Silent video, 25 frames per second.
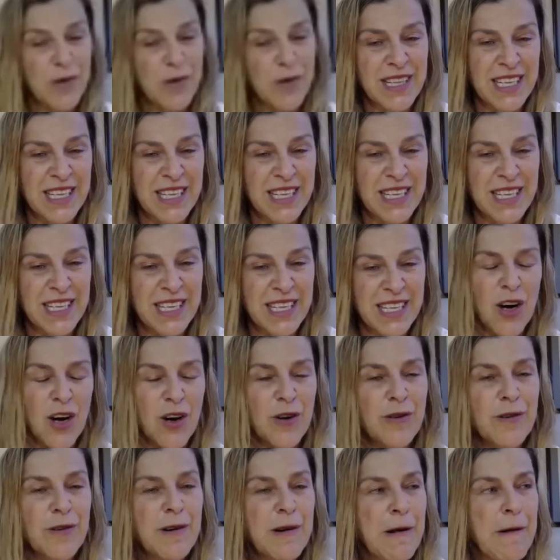letting
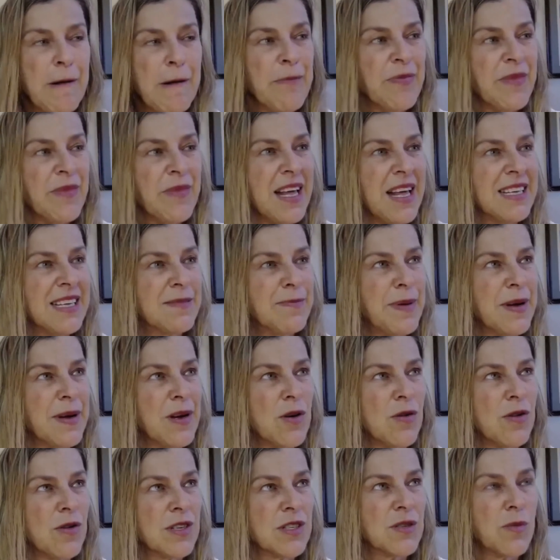go is
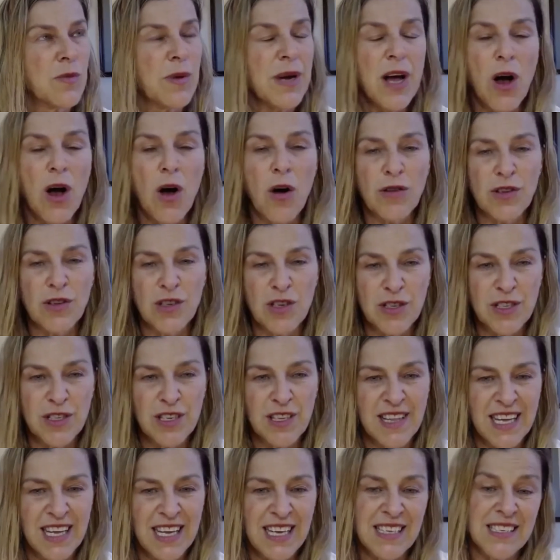because we hold on to
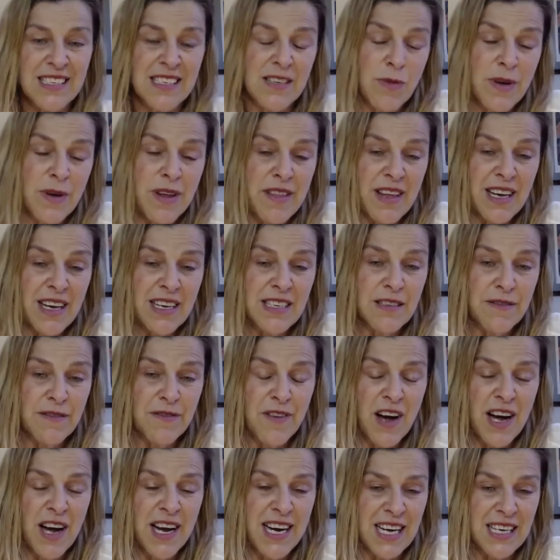things that we think
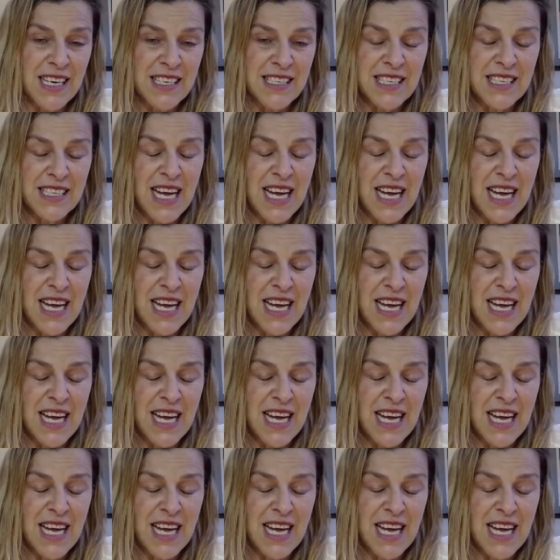define us.